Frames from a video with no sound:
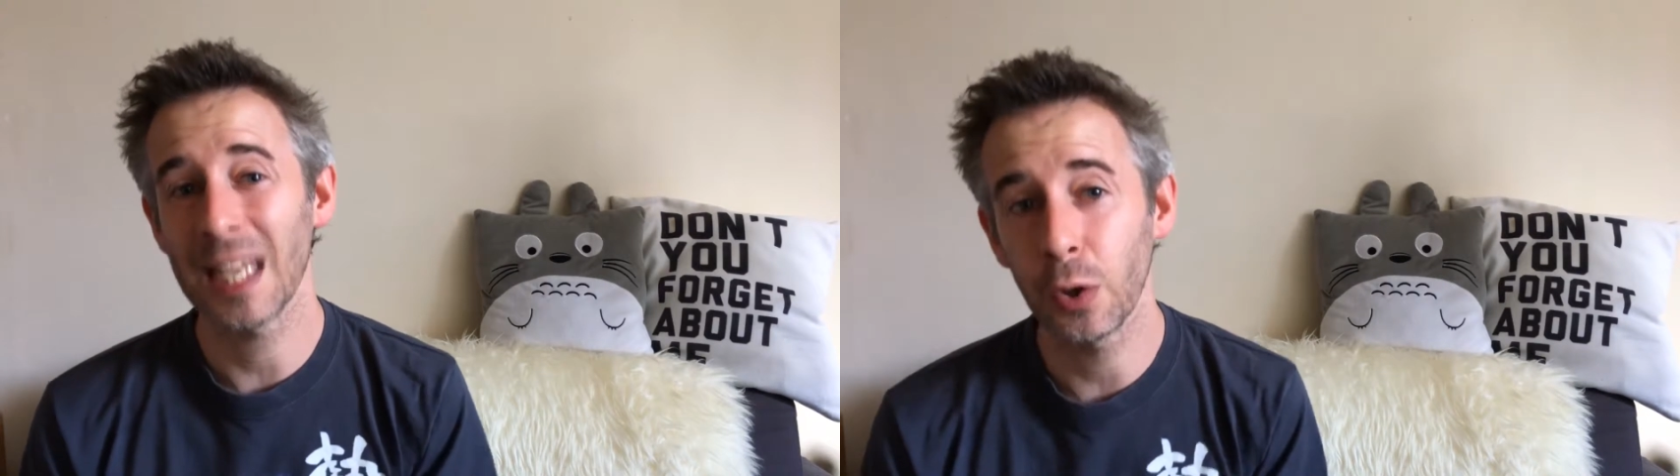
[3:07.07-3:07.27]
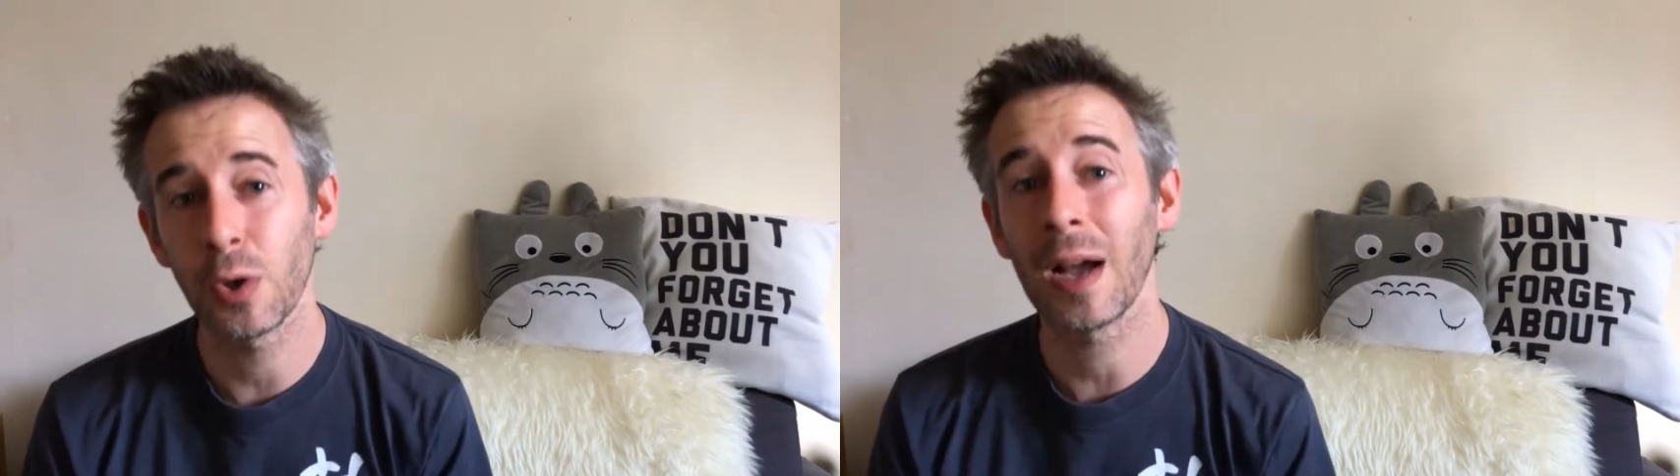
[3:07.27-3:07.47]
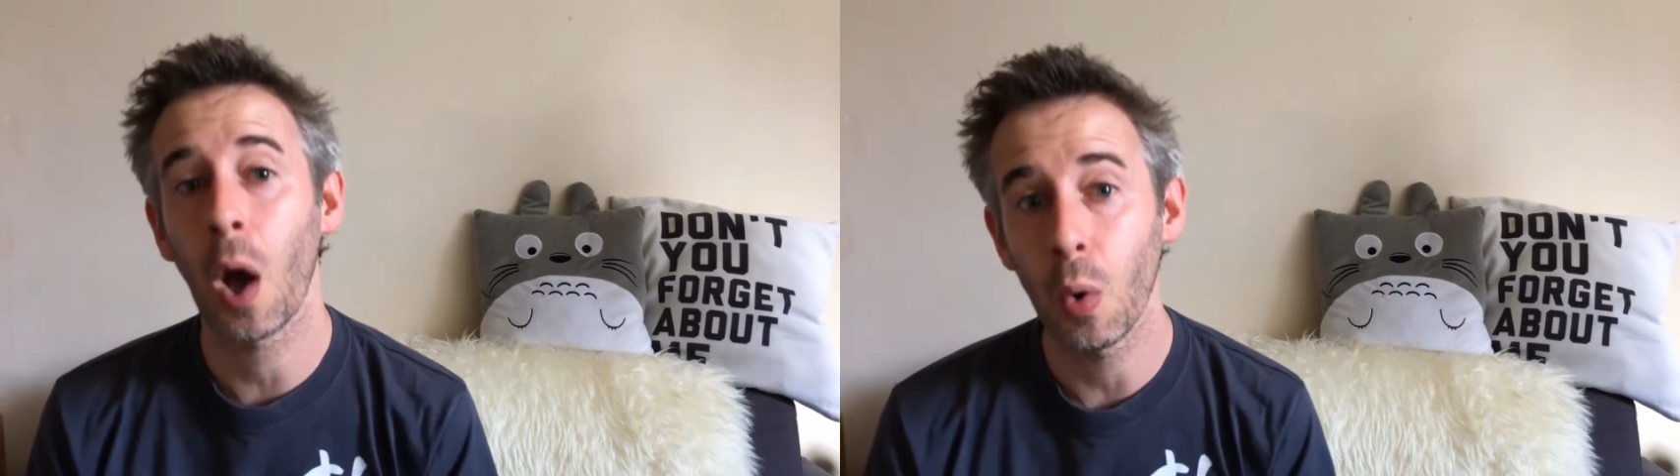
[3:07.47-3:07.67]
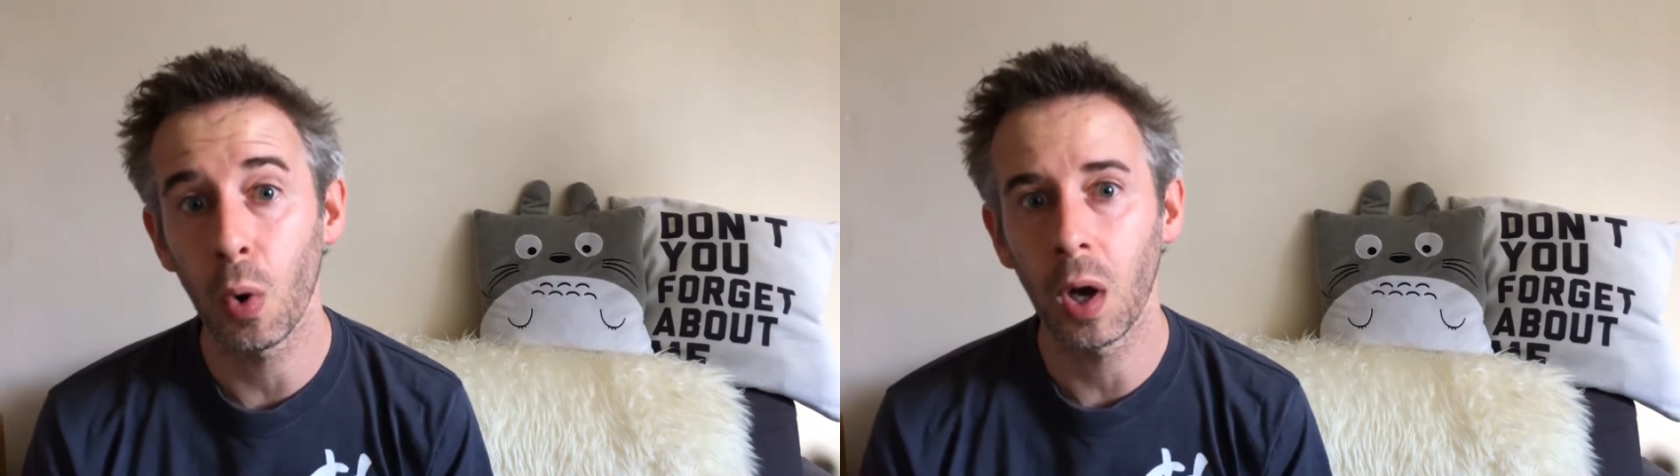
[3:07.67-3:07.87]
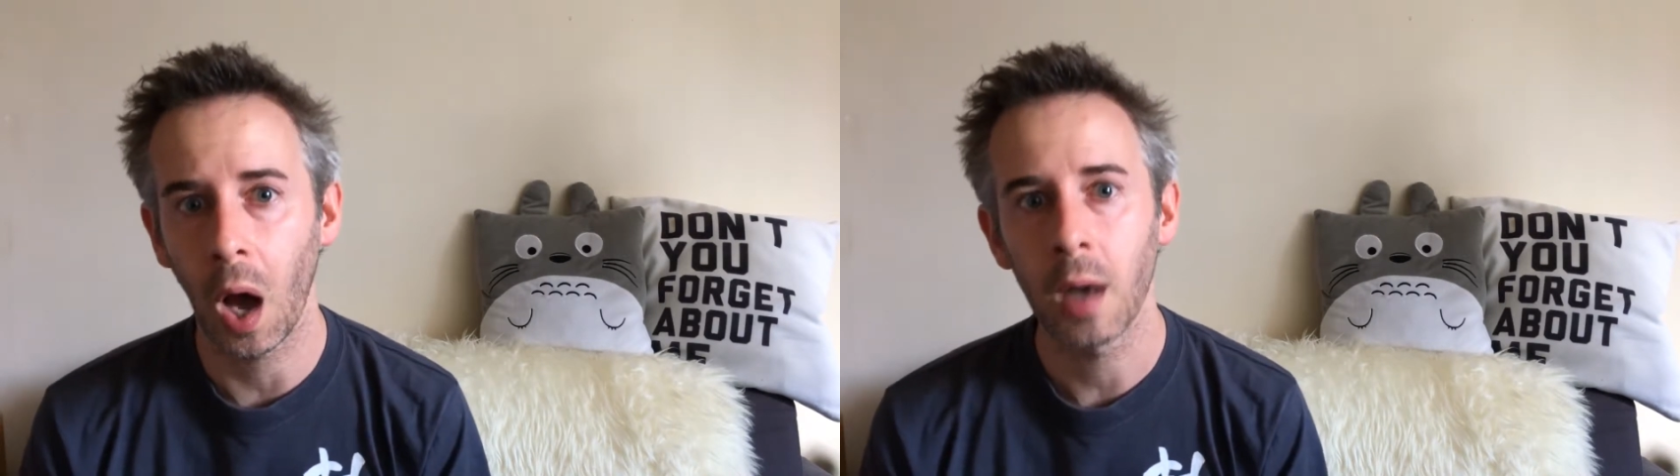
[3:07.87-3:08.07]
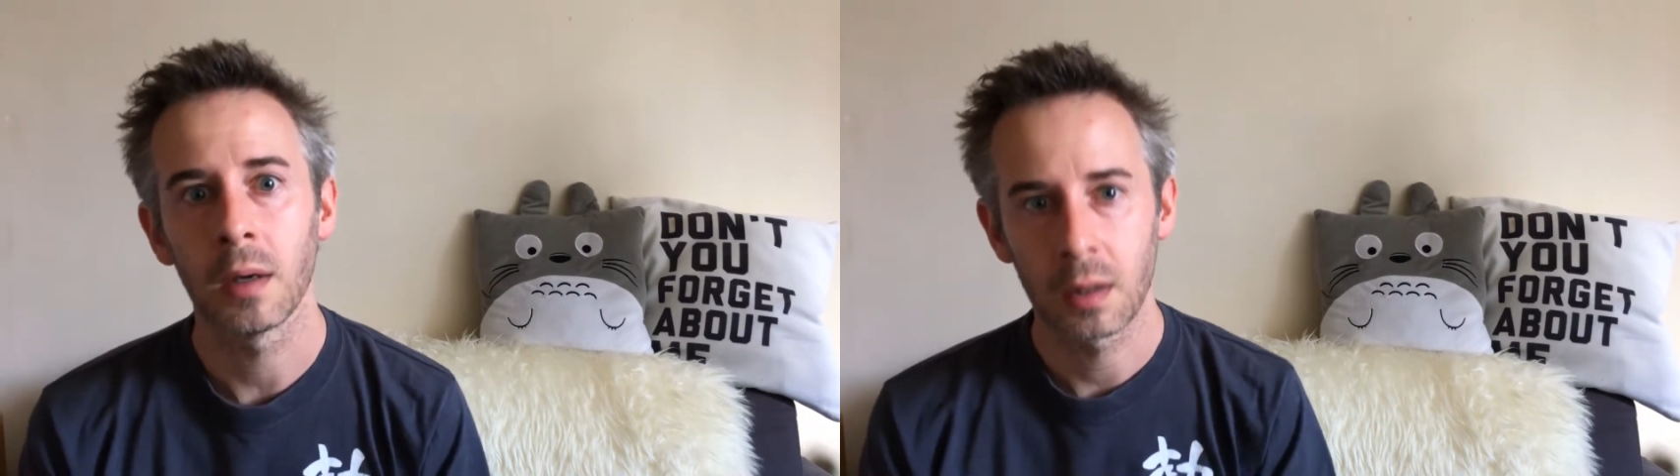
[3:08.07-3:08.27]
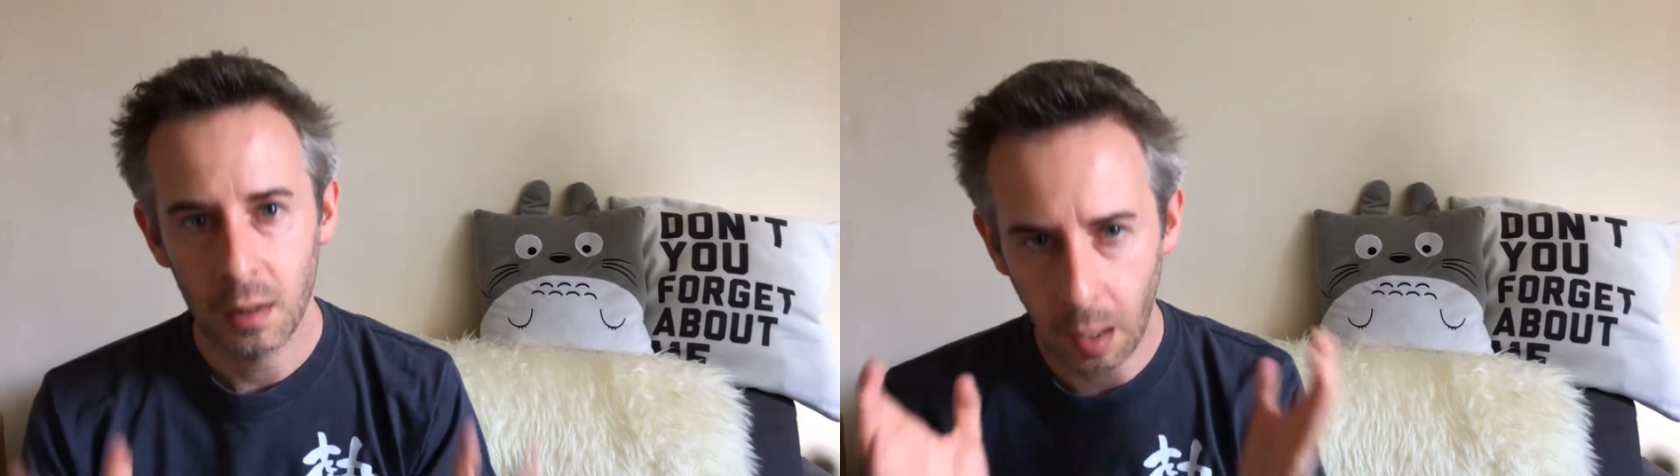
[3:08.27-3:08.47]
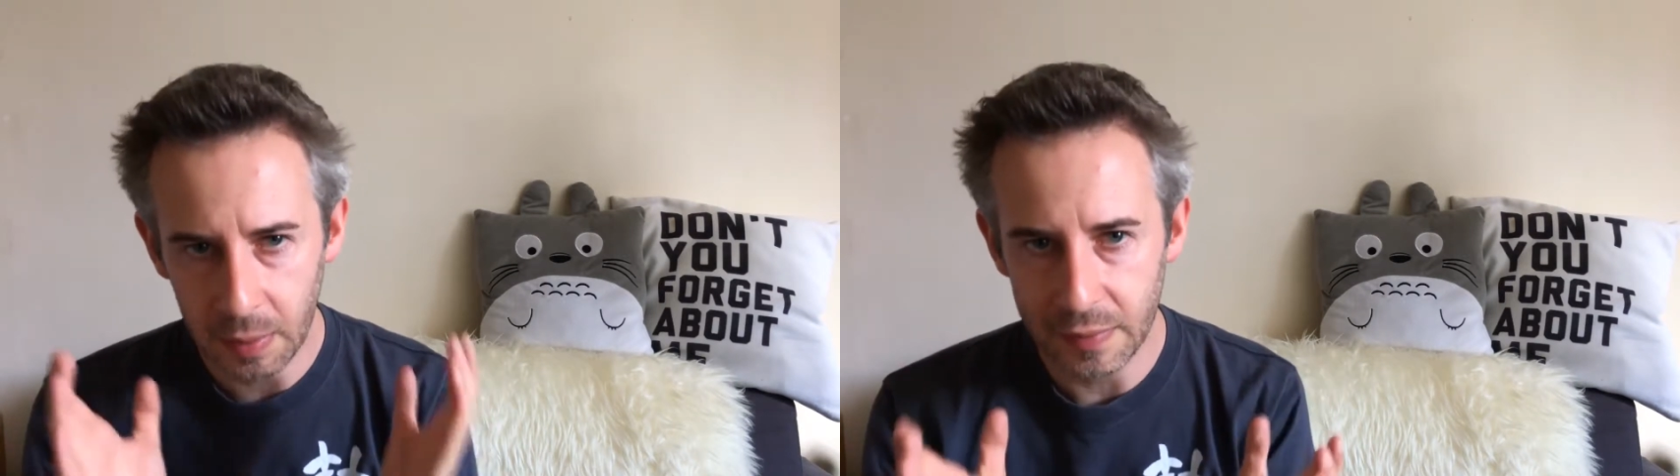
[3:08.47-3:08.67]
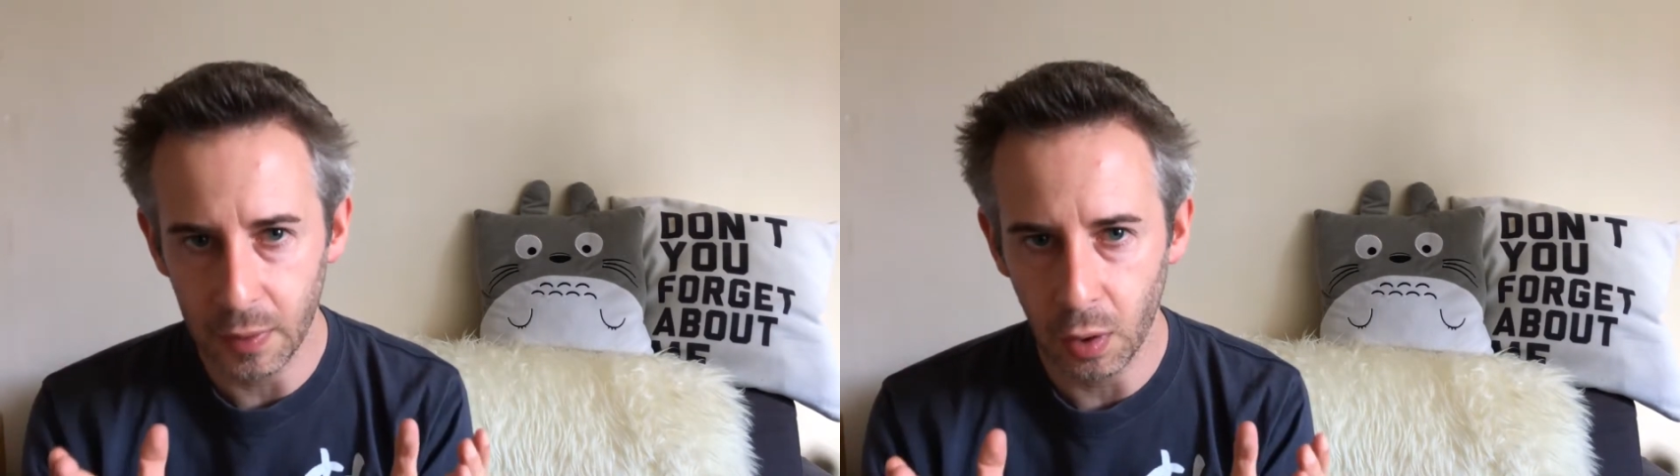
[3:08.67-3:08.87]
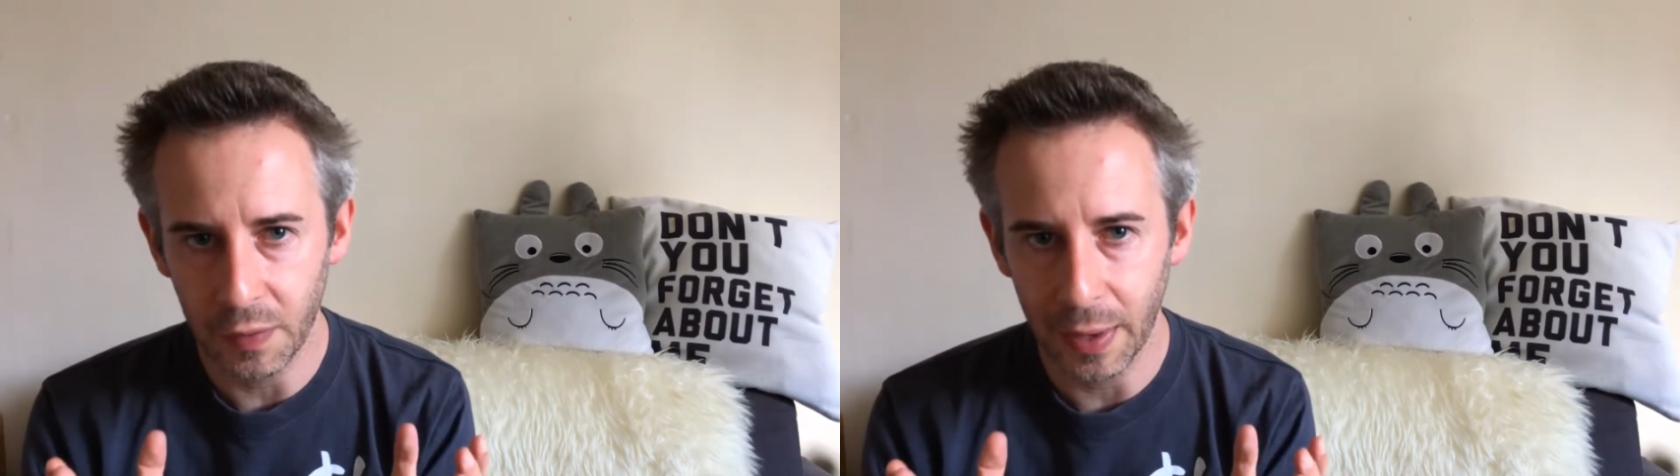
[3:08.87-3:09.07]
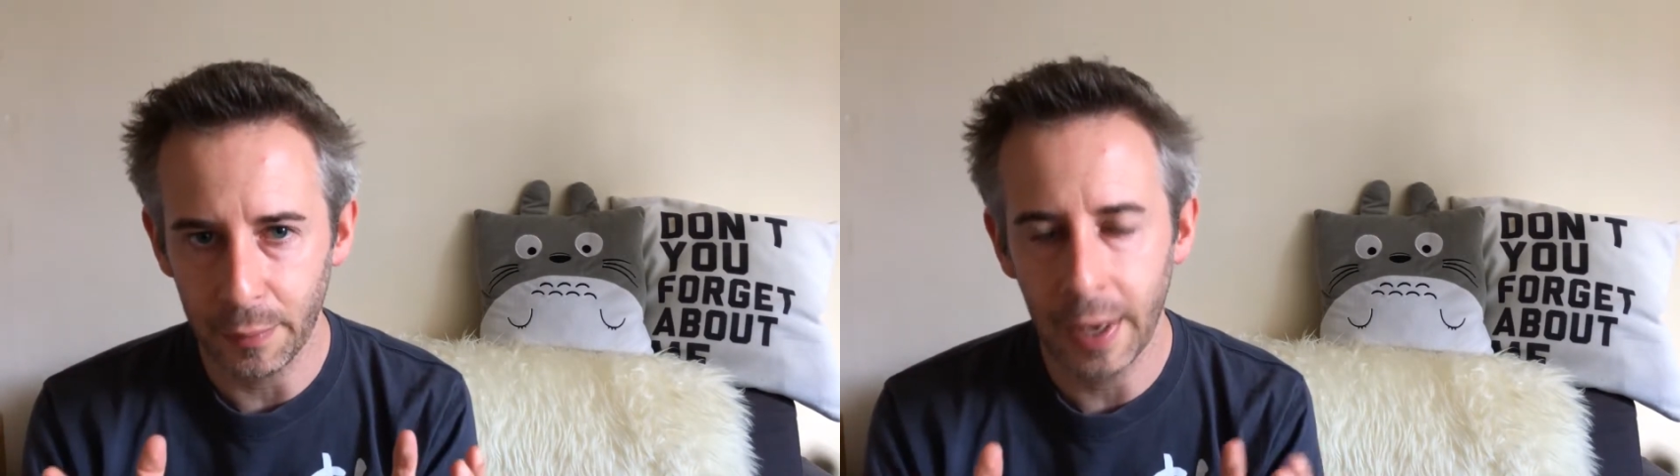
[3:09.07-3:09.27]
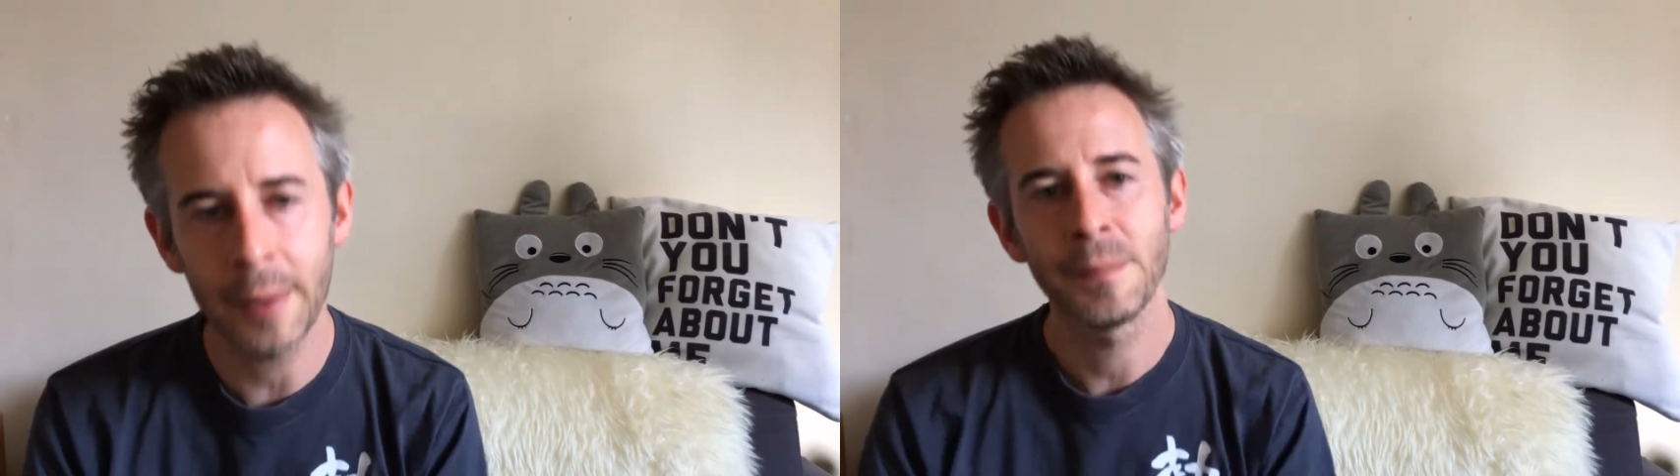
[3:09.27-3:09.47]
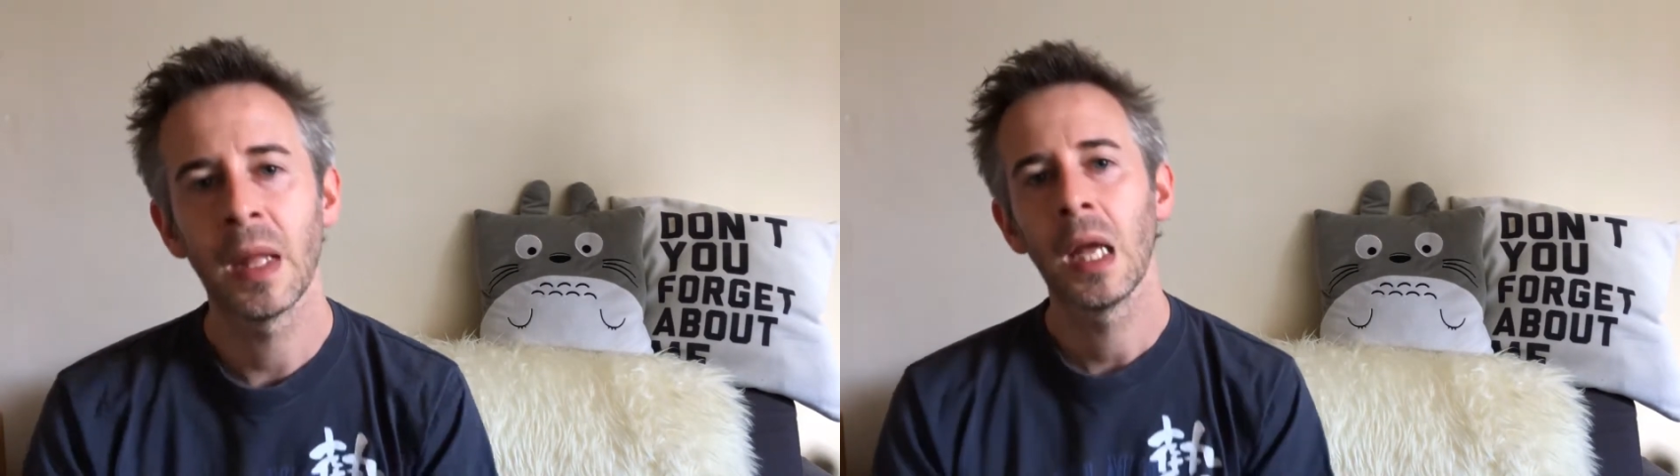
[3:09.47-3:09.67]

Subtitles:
Sakuragaoka. Can't believe I got that right.